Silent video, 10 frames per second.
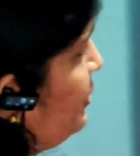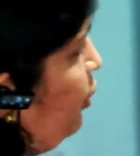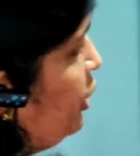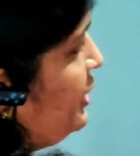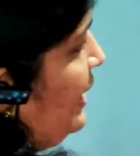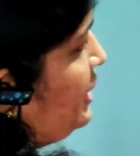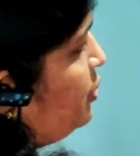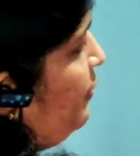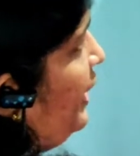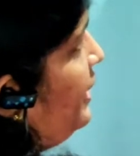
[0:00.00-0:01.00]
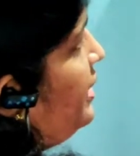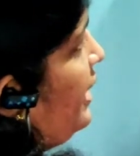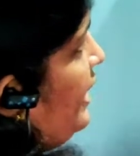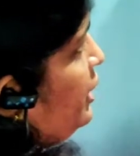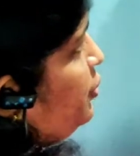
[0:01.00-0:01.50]
what is
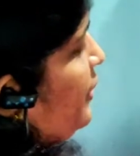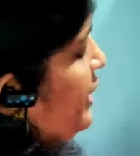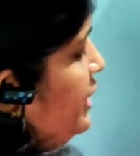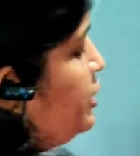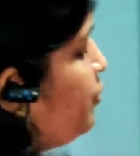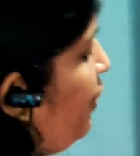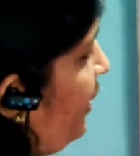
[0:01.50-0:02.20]
x1? x1 is